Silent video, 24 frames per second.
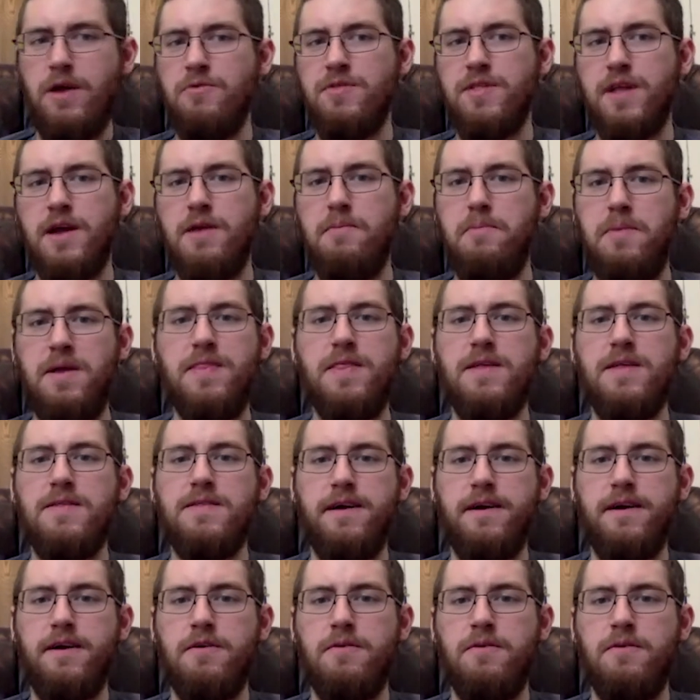he was going to be
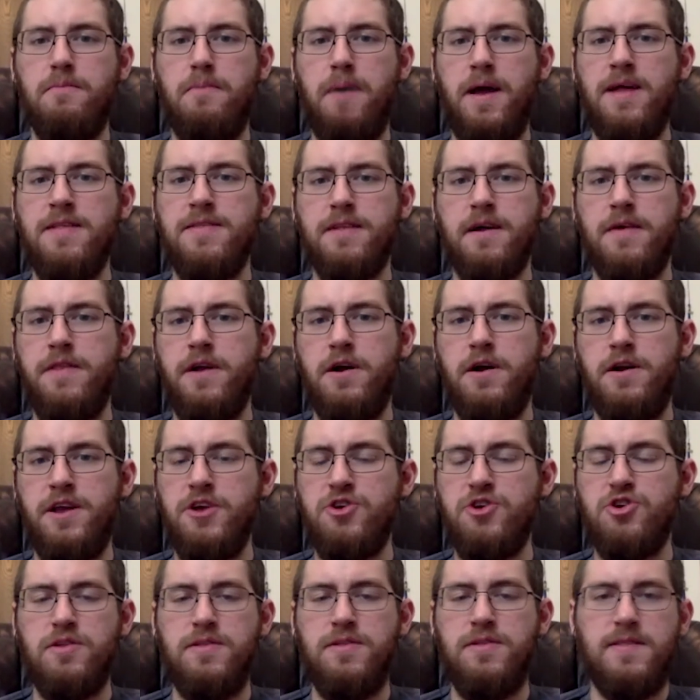this year, based on their
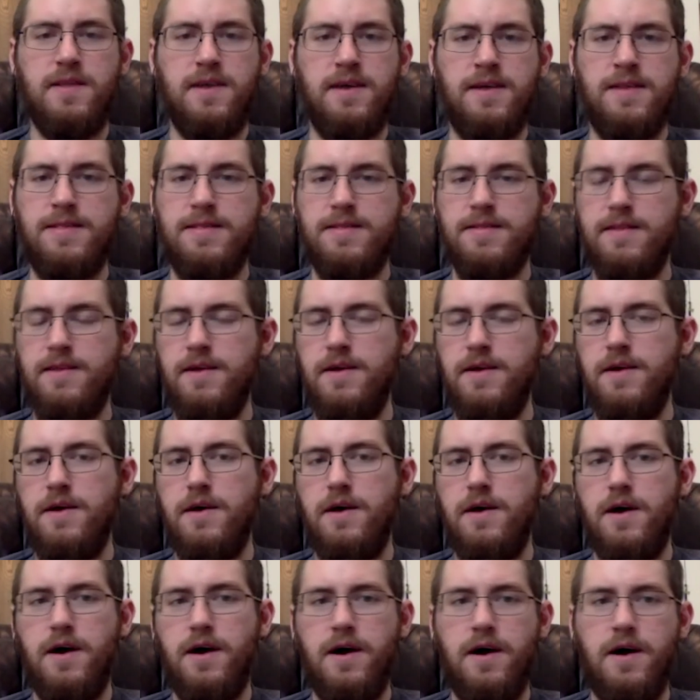additions. It's
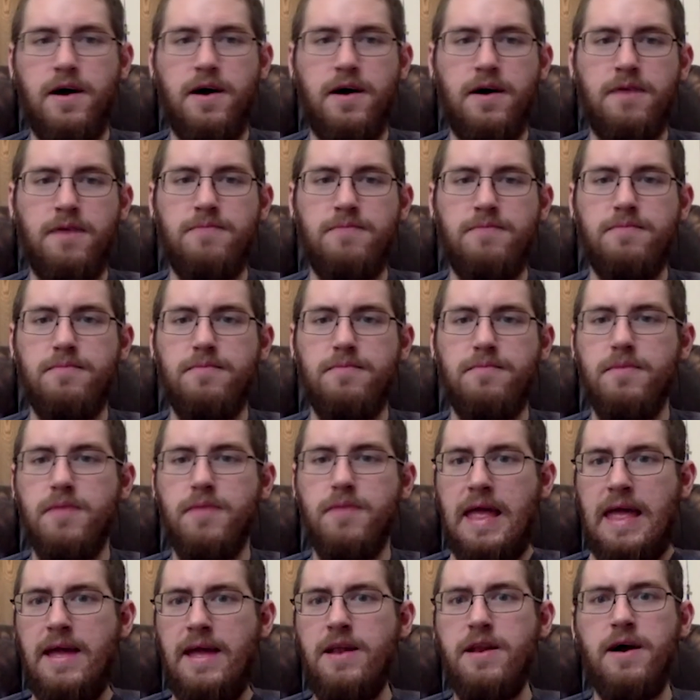uh,
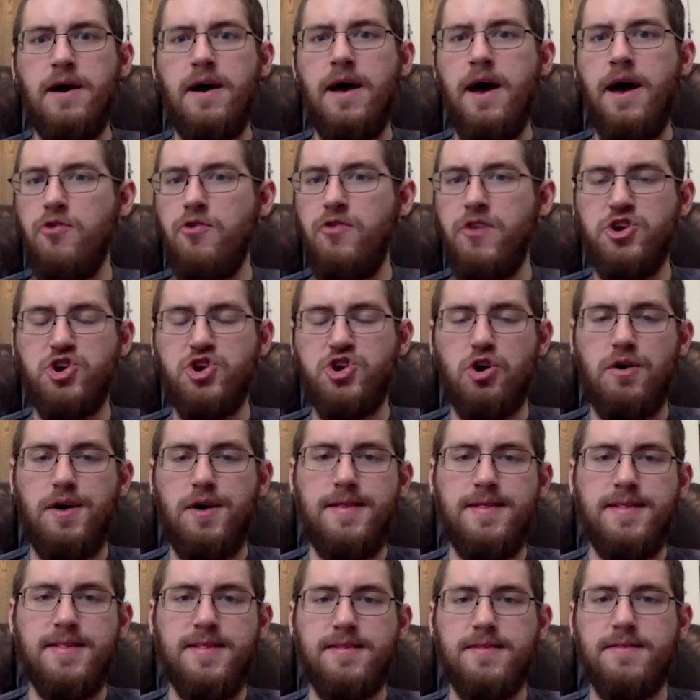key to health
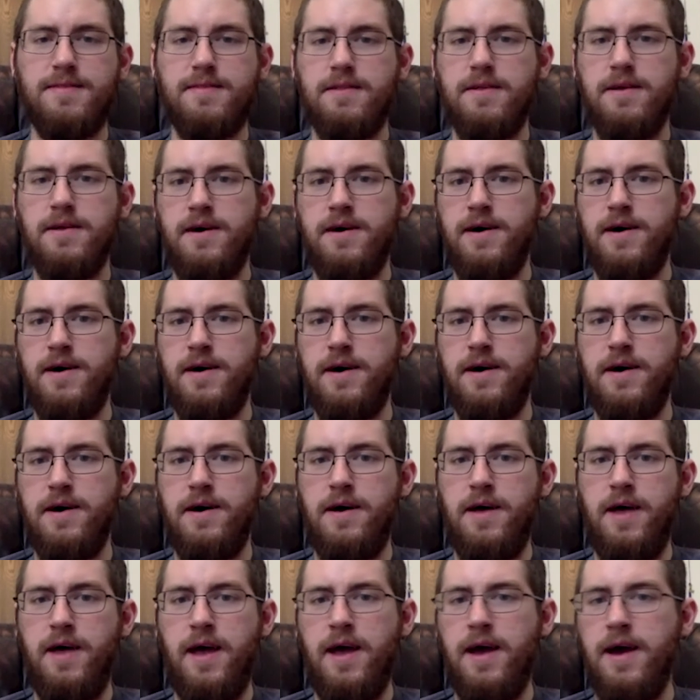insurance
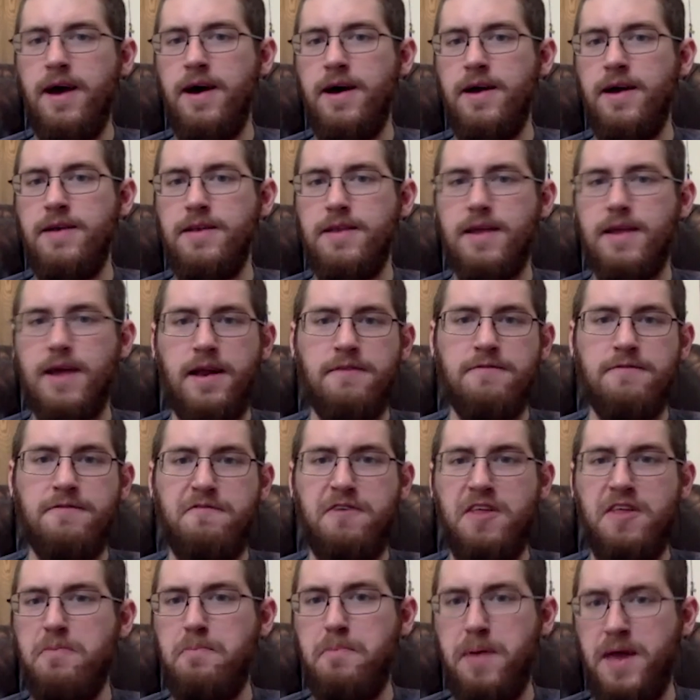uh, and kind of
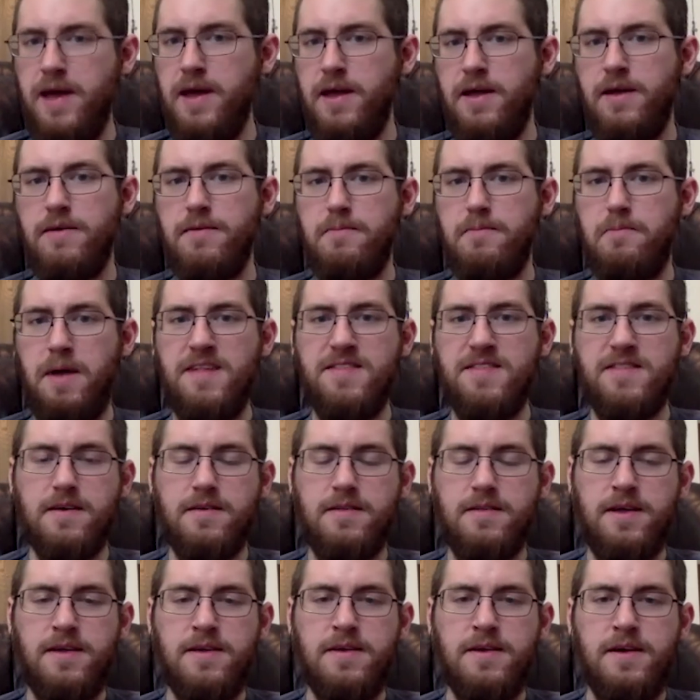fifth big,
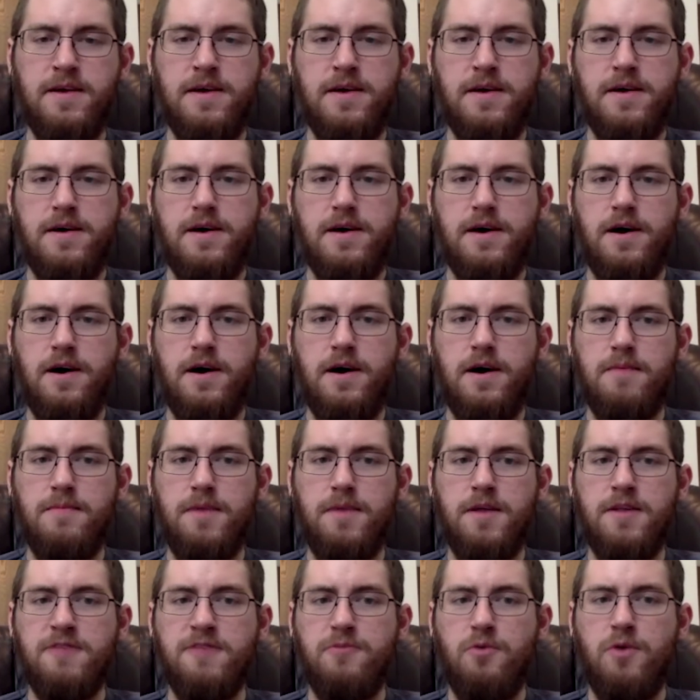basically, um,
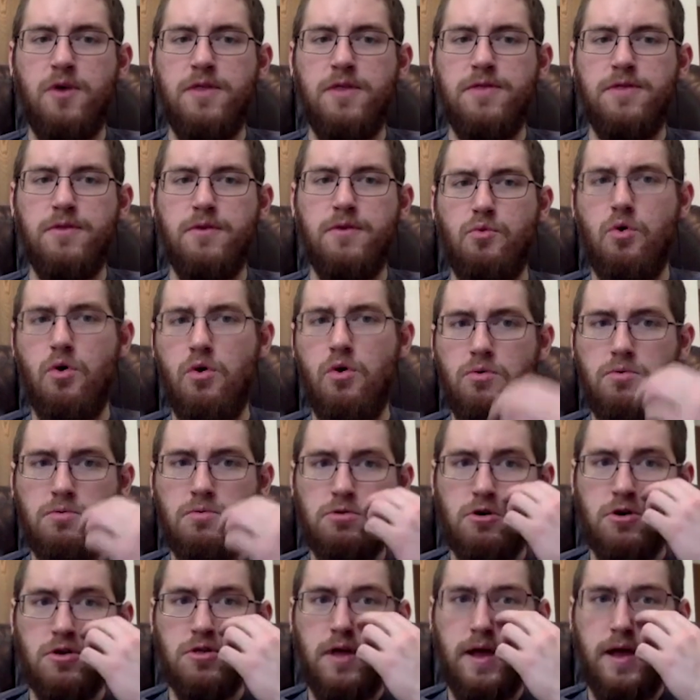is what the role
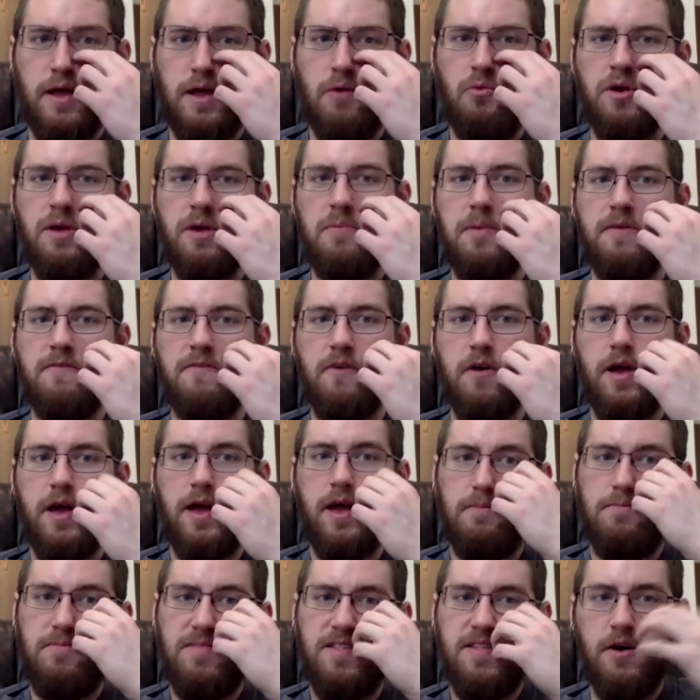looked like it would have been for
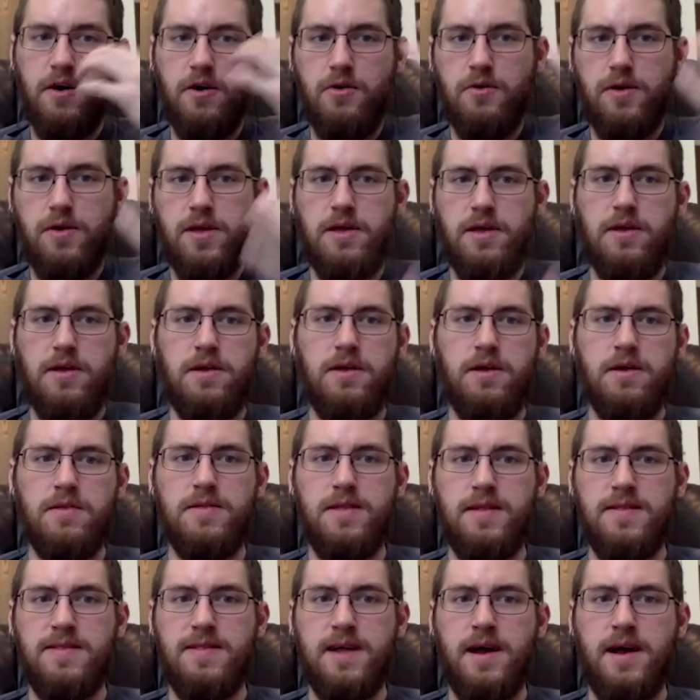him. So he
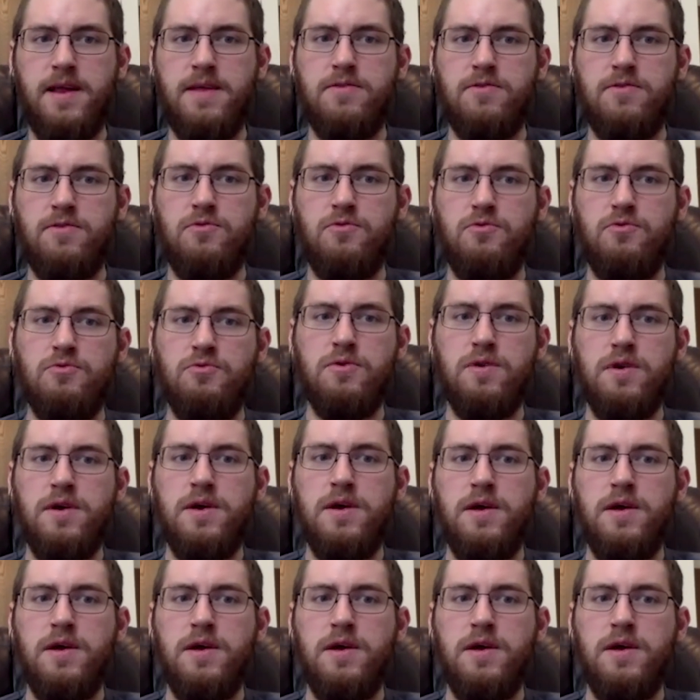decided to